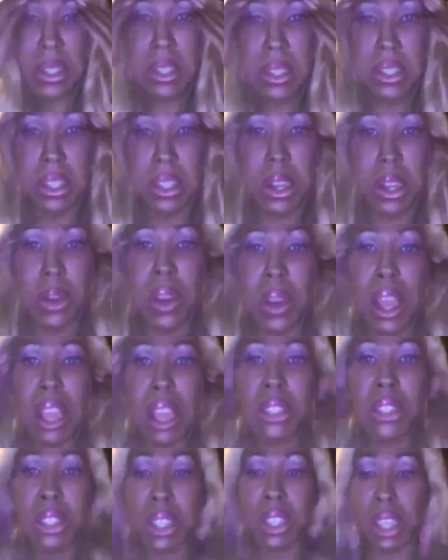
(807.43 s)
you know,
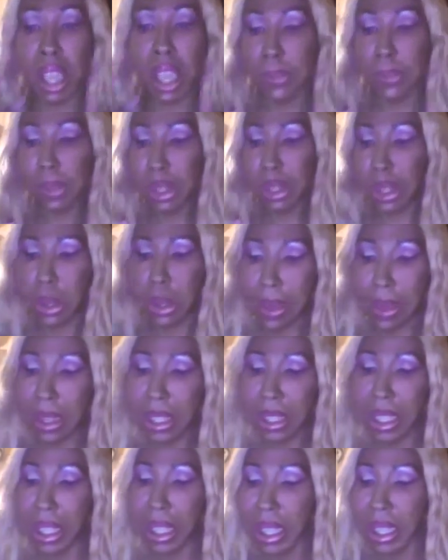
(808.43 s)
actually I'm going to go back
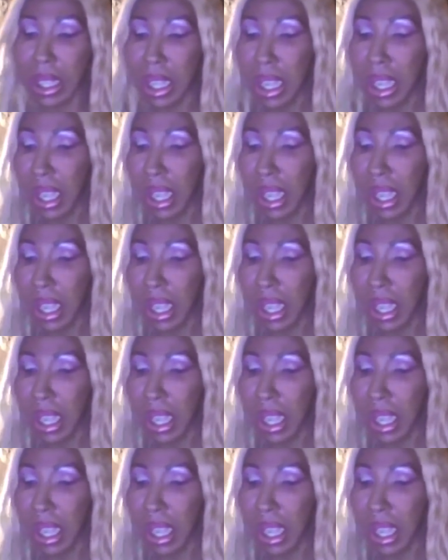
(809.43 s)
in